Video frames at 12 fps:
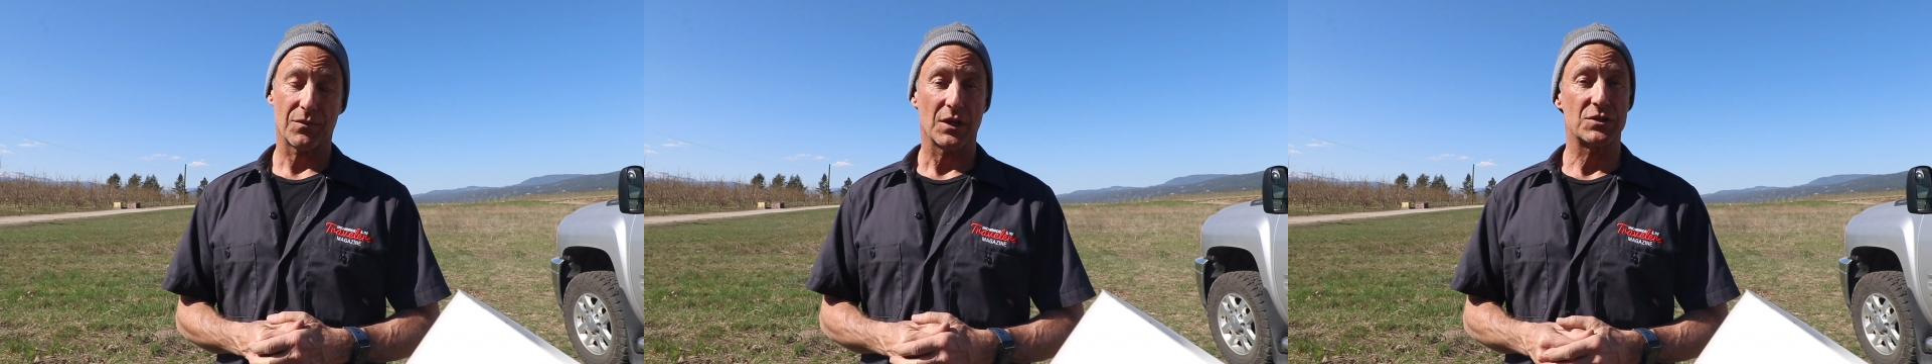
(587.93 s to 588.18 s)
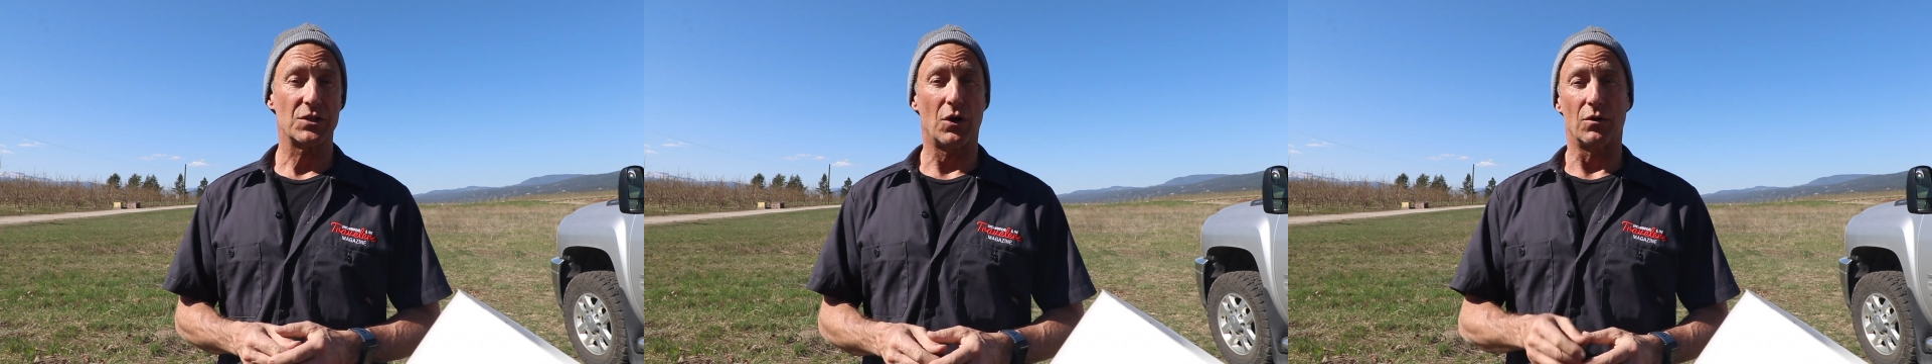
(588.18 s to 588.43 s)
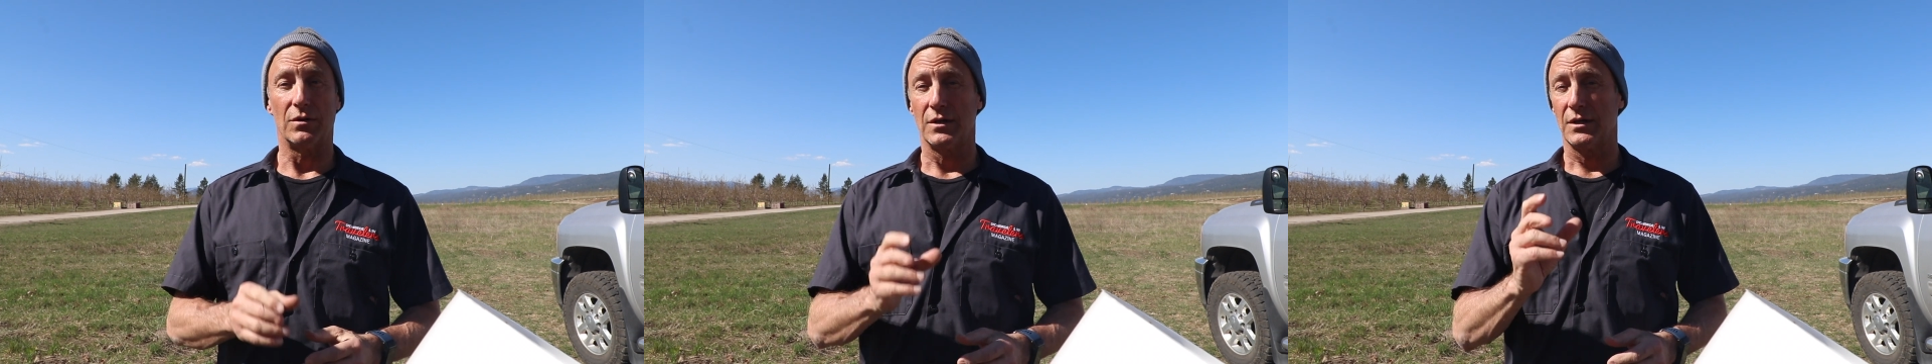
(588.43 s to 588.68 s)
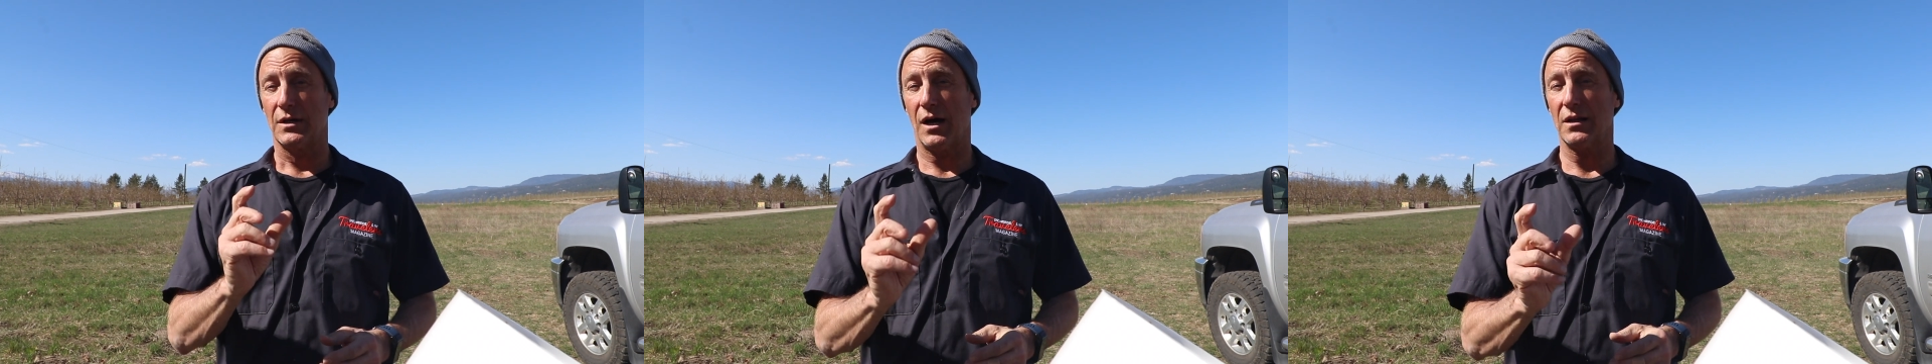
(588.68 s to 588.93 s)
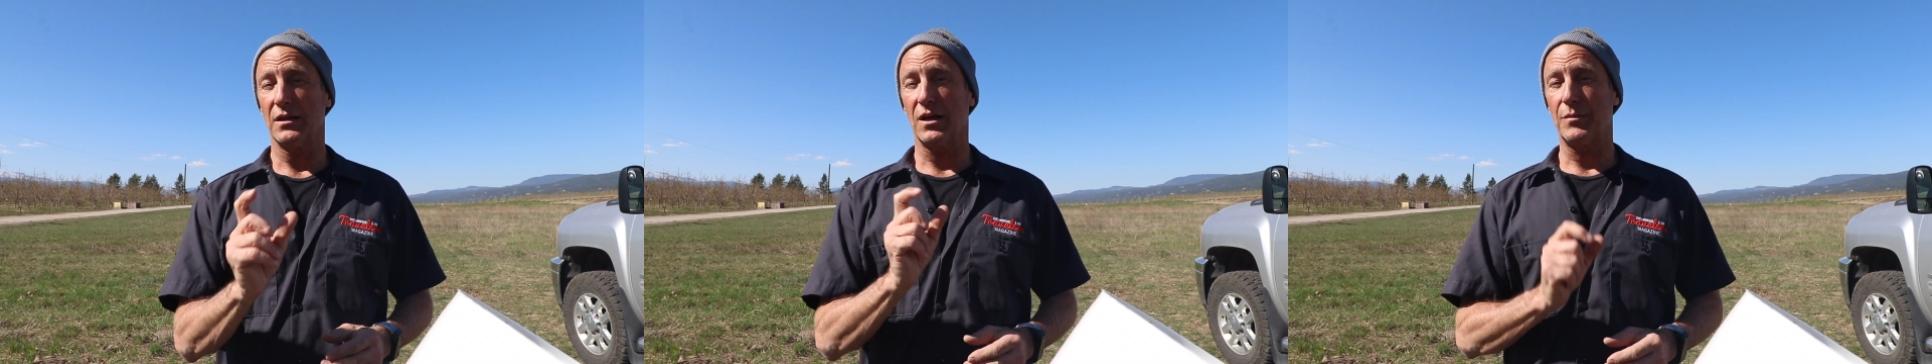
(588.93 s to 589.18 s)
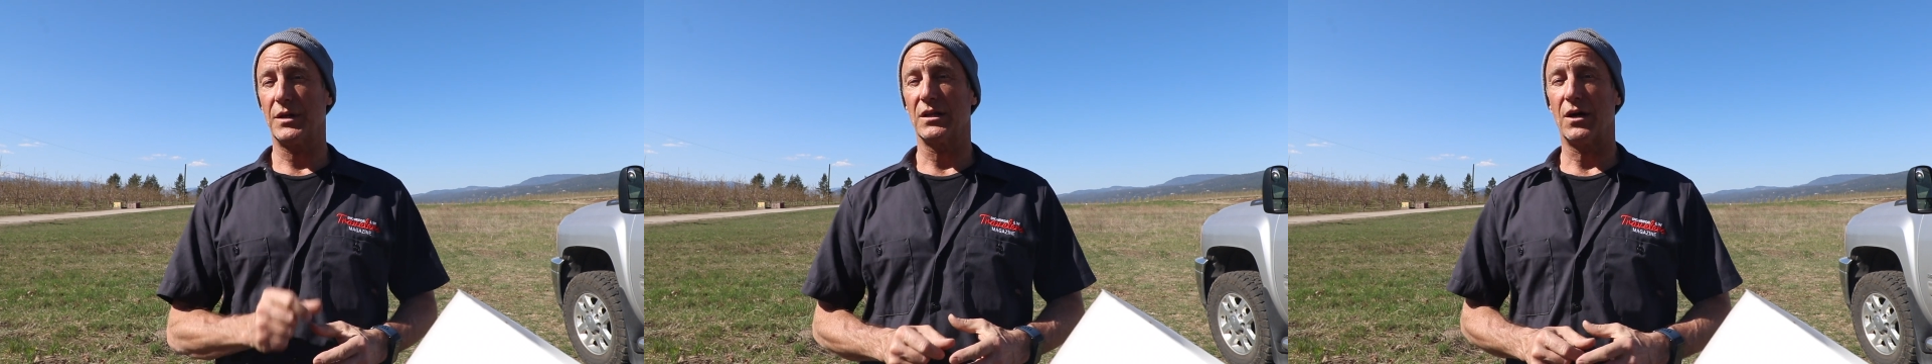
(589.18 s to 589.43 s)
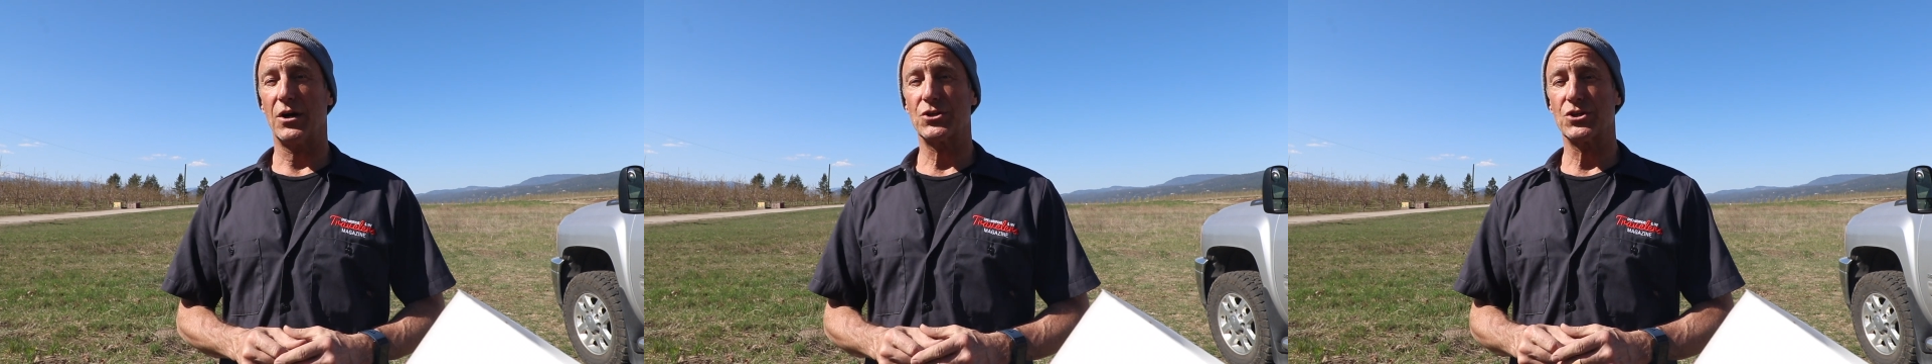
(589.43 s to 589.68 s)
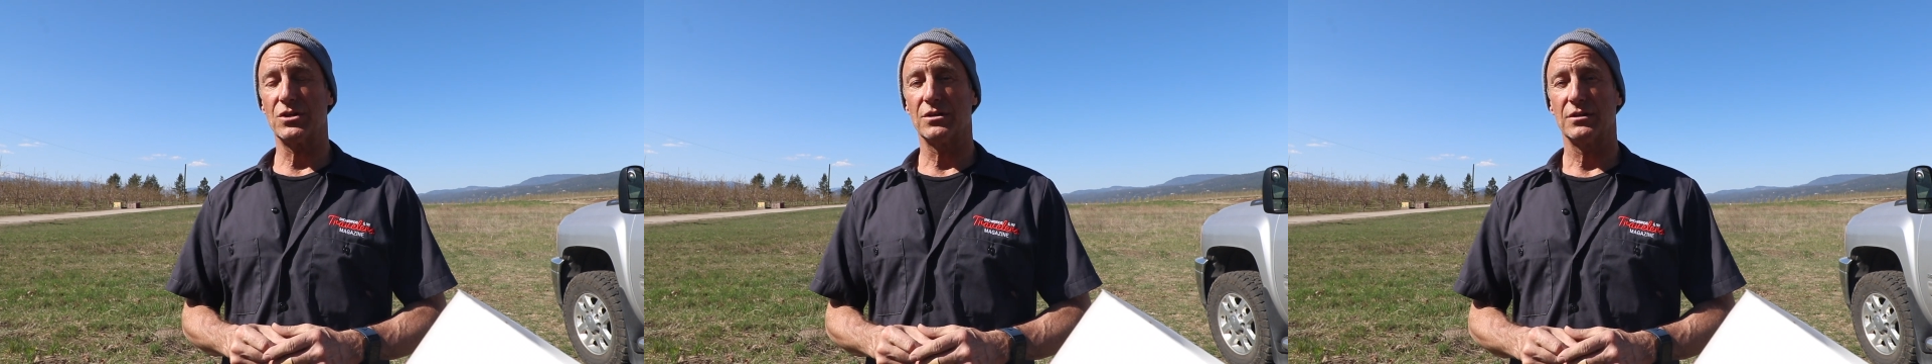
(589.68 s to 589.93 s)
So, a little bit
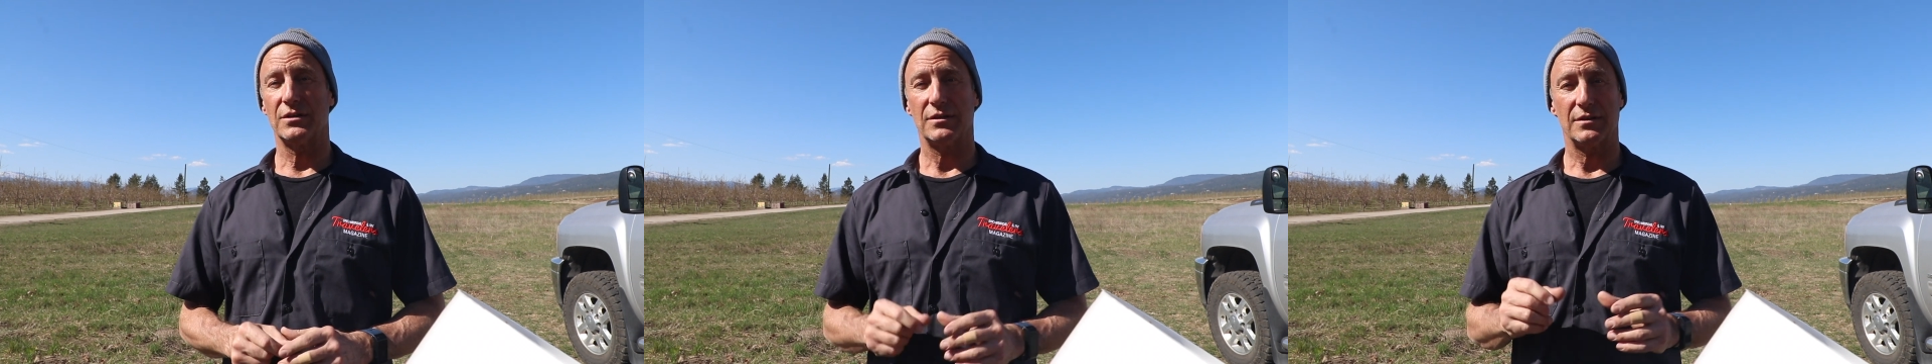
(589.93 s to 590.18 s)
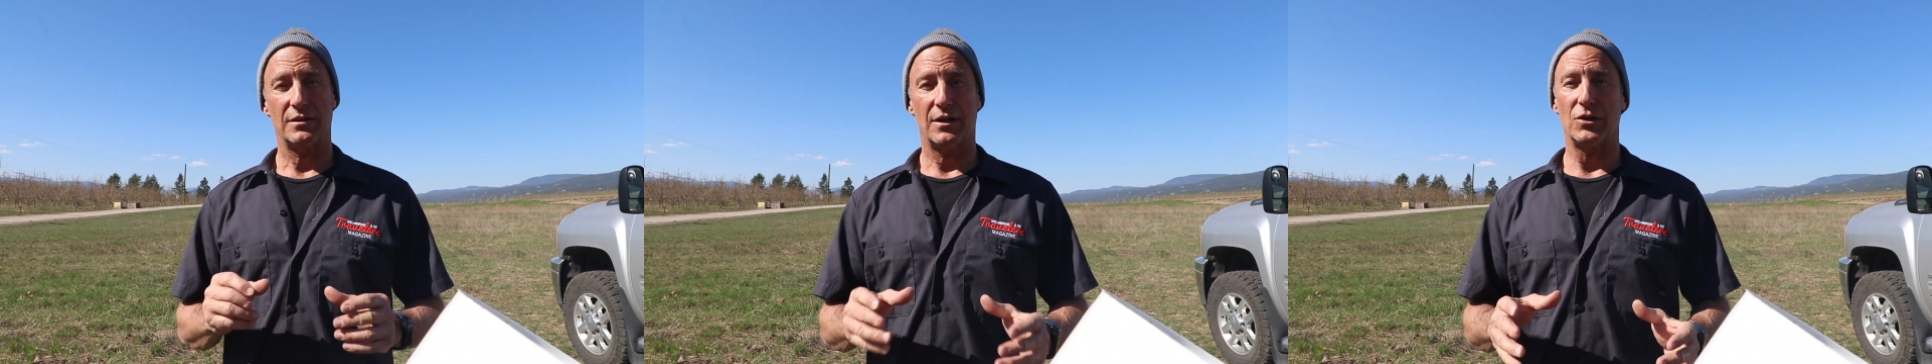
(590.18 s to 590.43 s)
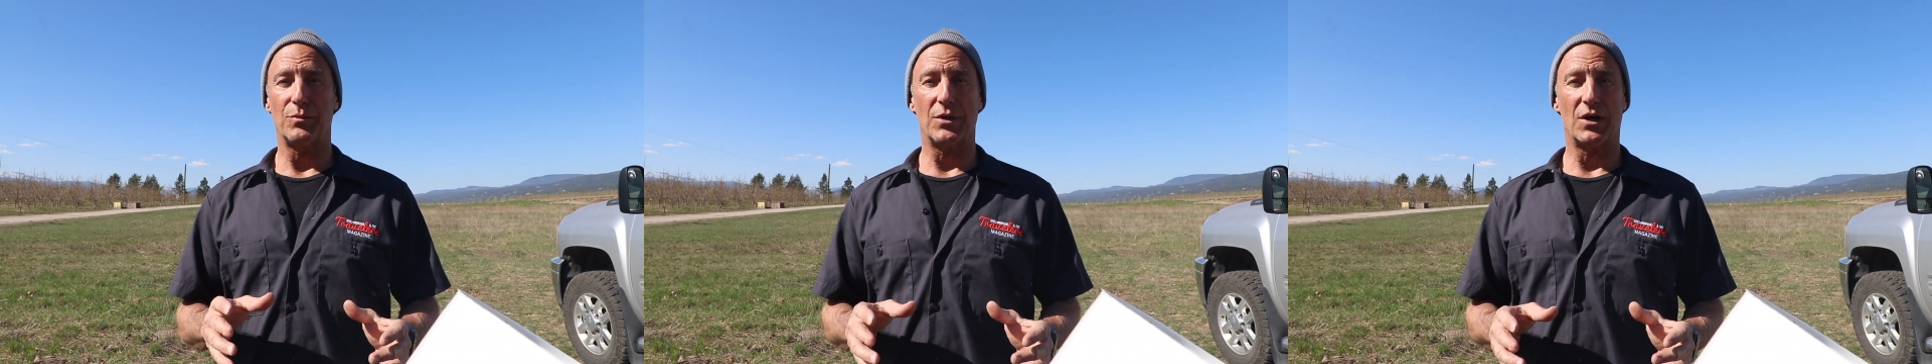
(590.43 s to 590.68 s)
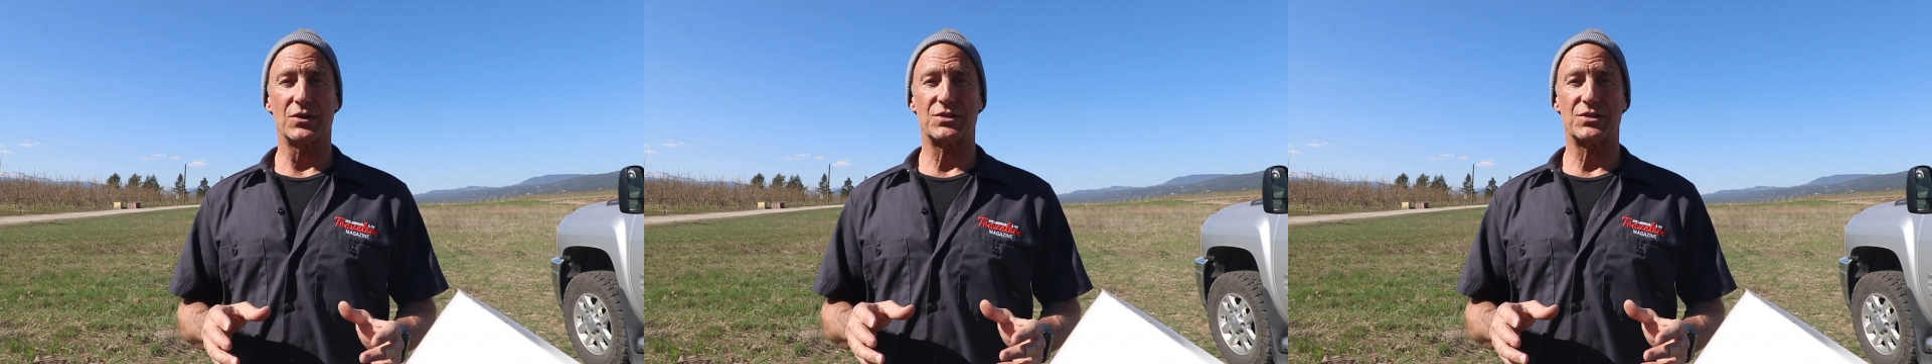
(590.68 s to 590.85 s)
larger and you'll be all